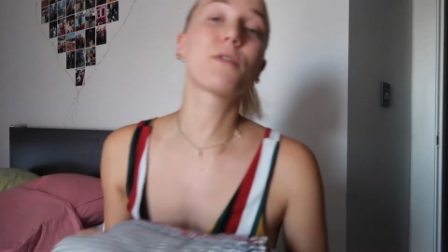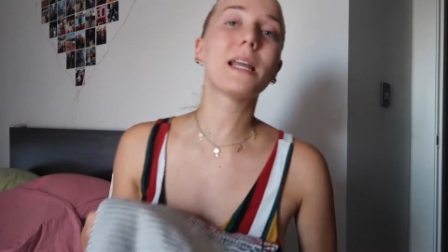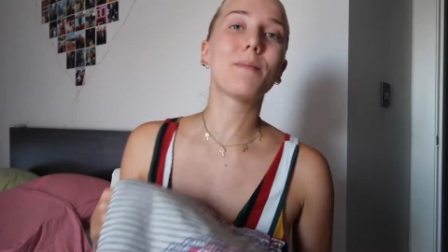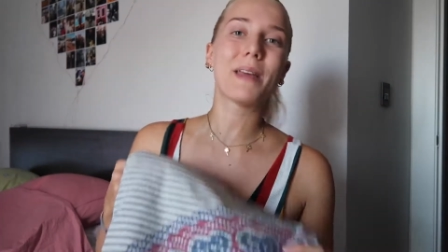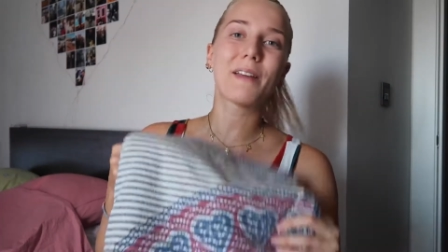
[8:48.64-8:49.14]

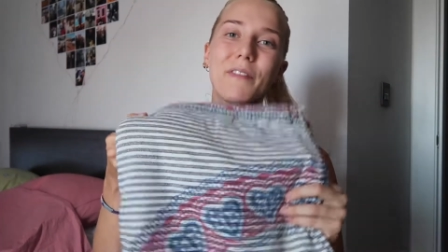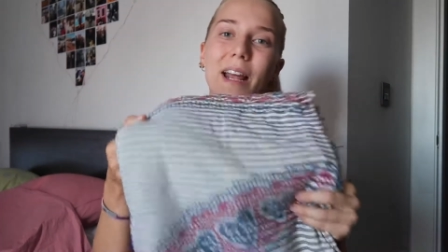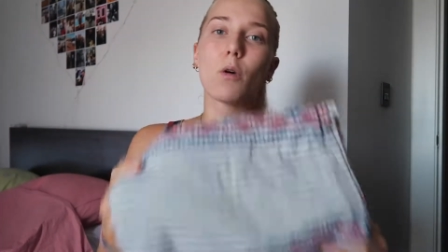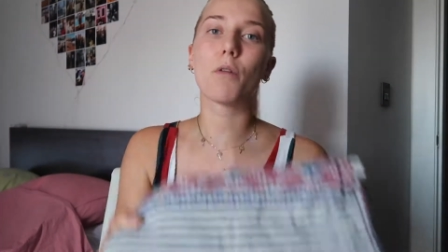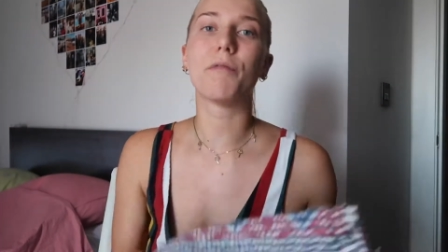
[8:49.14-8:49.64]
really a big
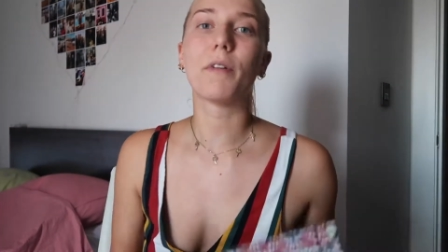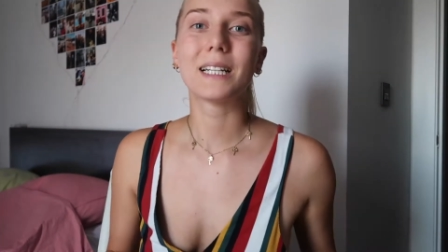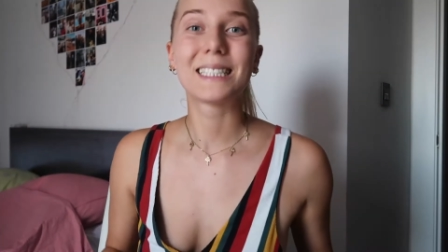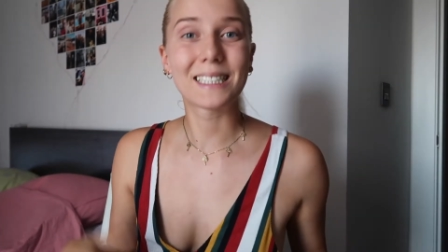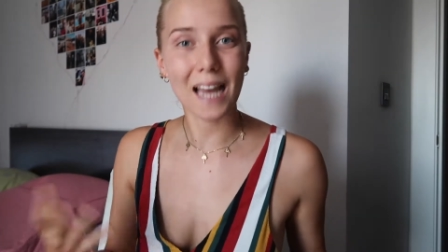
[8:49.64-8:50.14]
fan of
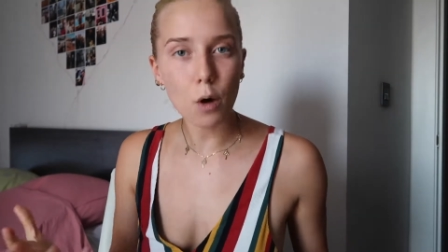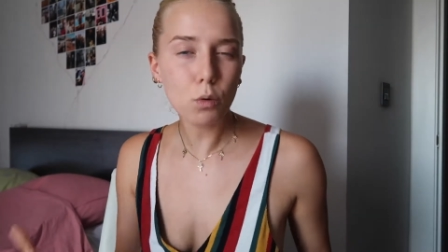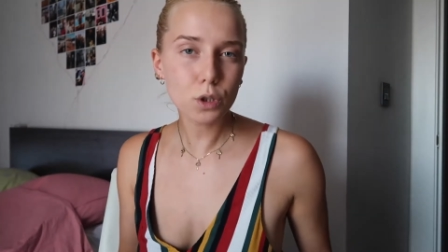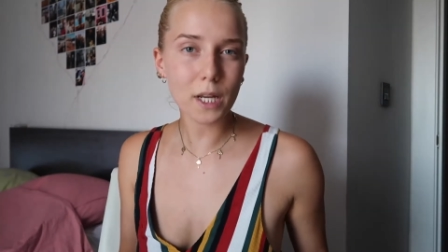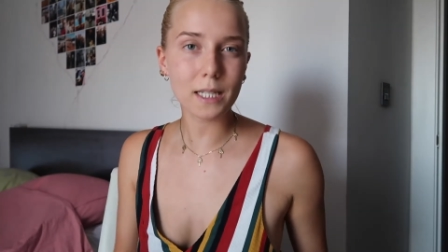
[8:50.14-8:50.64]

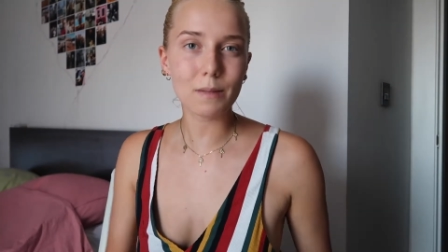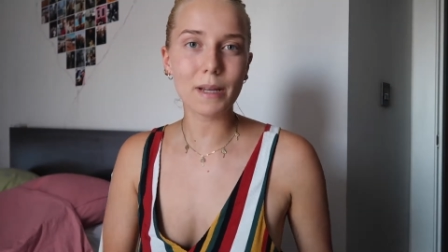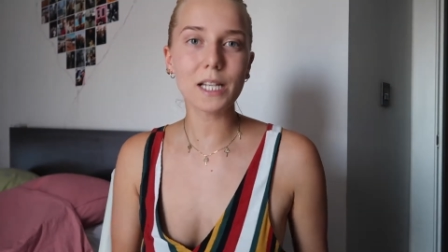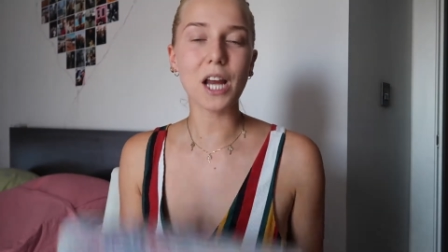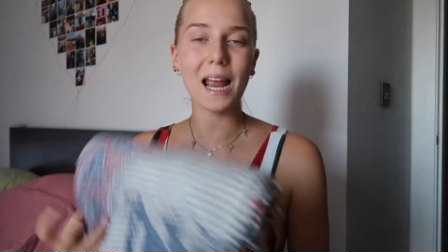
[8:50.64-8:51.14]
towels at the
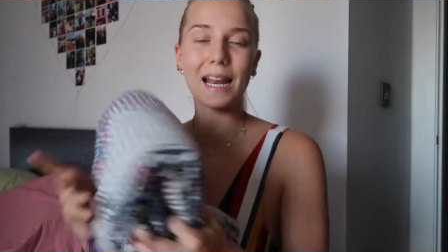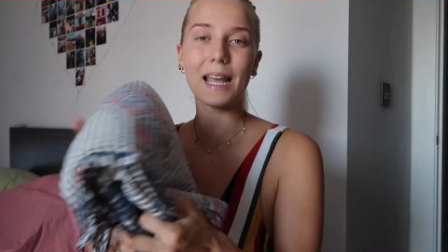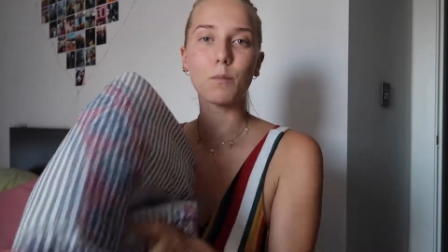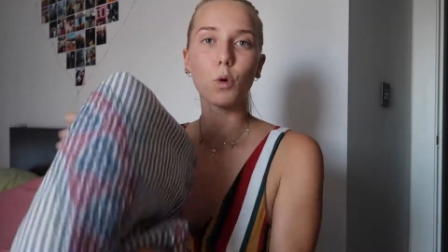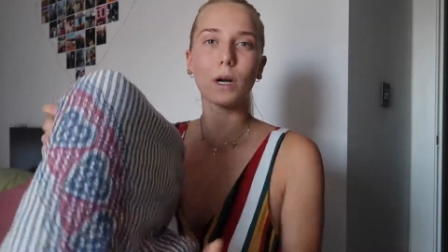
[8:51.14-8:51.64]
beach. I
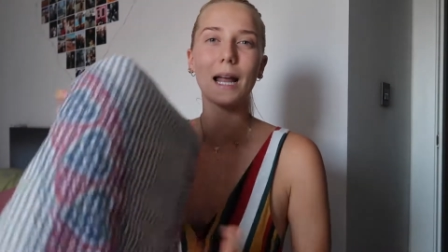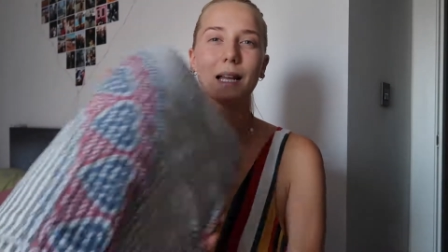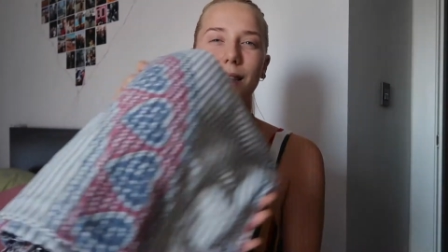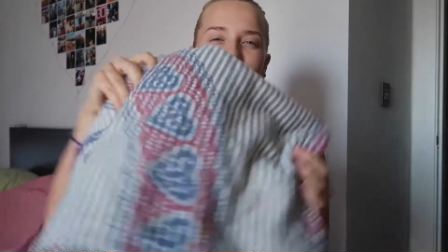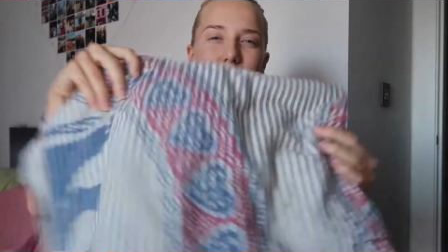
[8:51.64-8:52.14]
like more
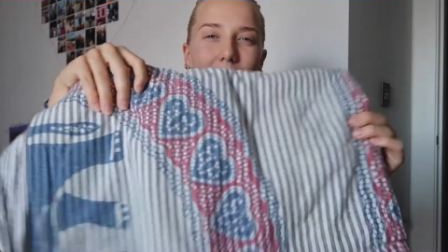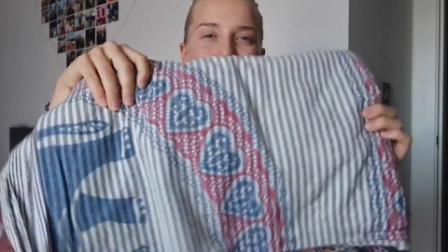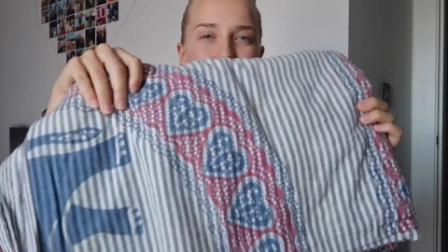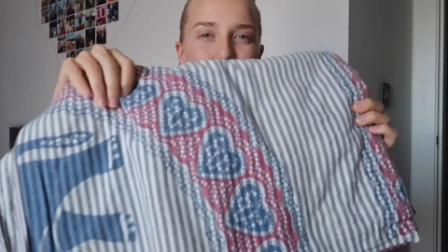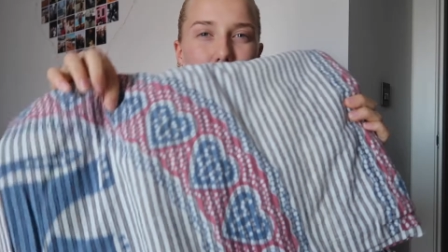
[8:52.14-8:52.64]
like these
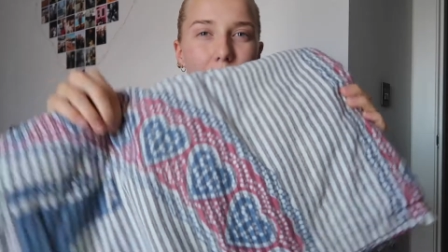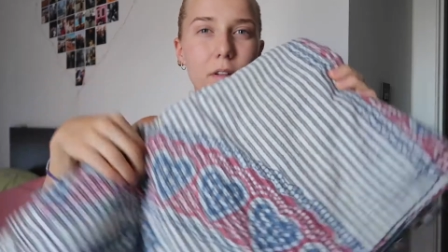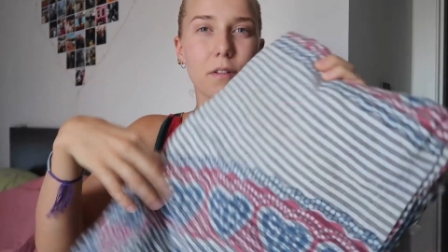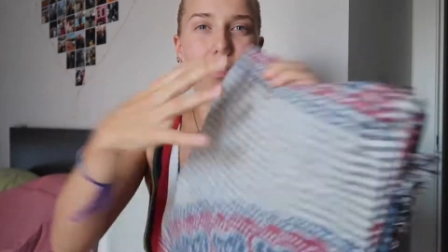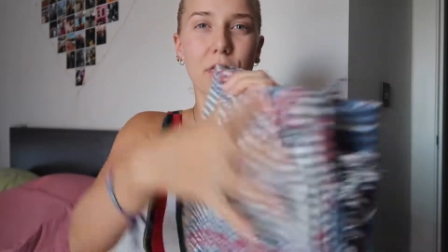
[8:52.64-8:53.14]
kind of
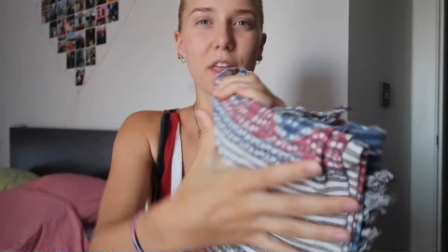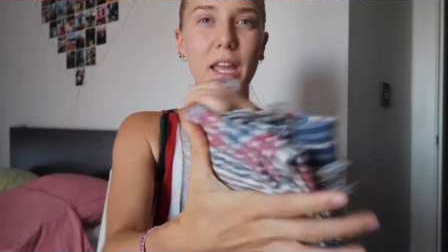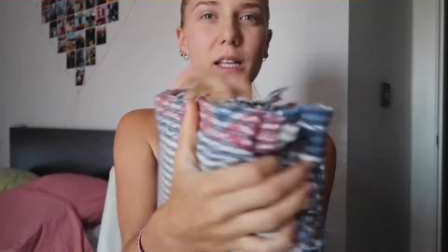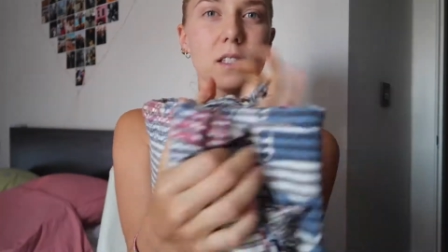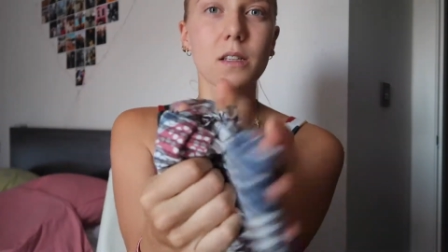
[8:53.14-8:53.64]

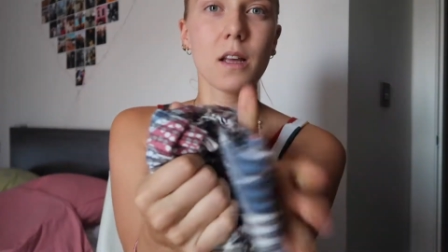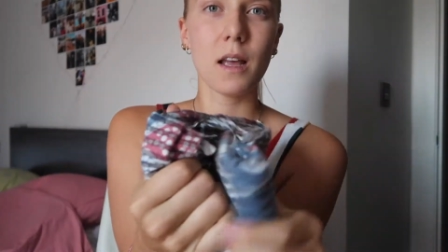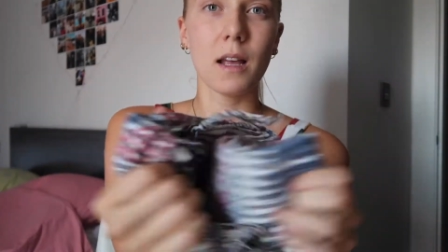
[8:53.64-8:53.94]
things.